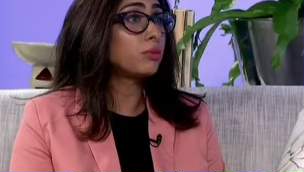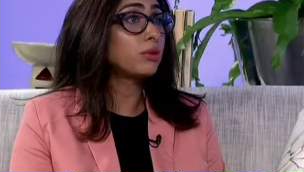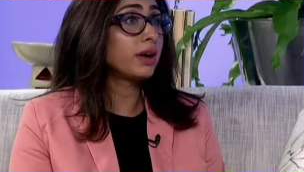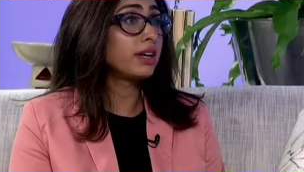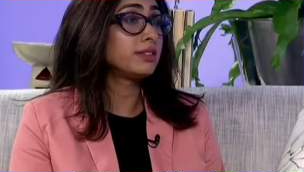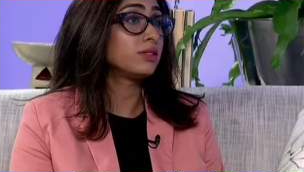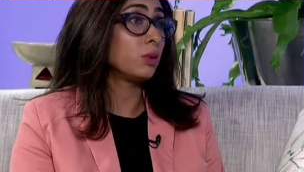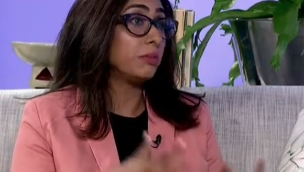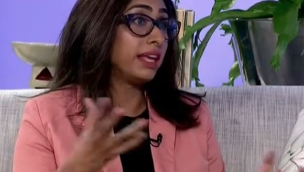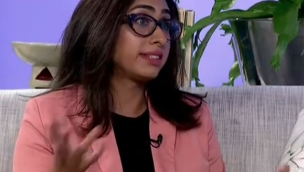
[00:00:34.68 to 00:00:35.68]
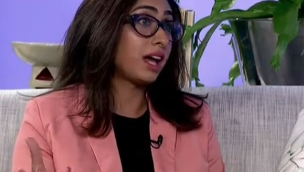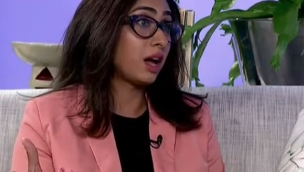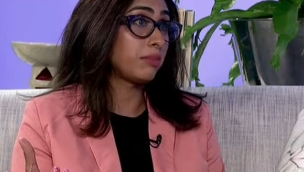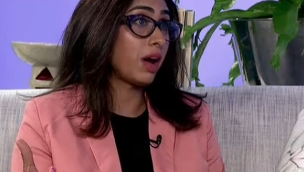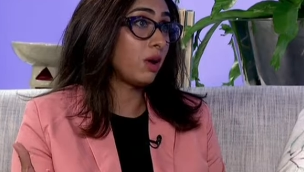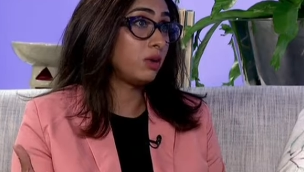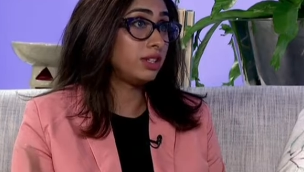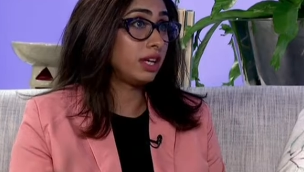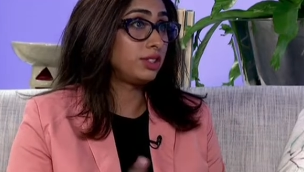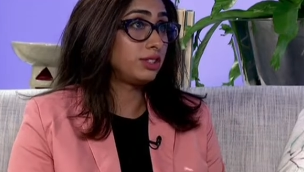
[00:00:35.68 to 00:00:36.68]
compromises or makes up
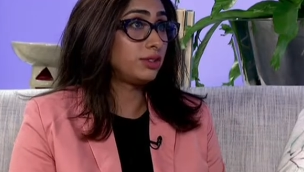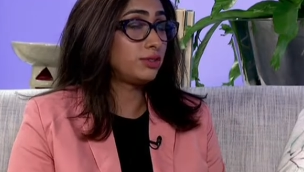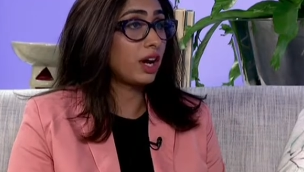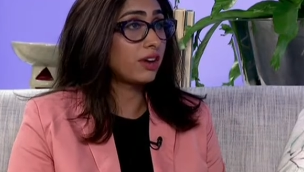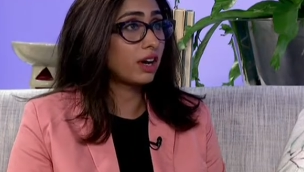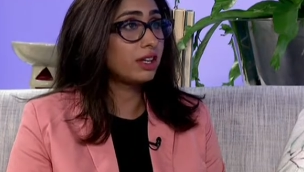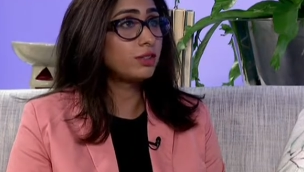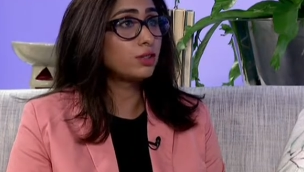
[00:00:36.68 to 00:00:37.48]
our digestive tract, right?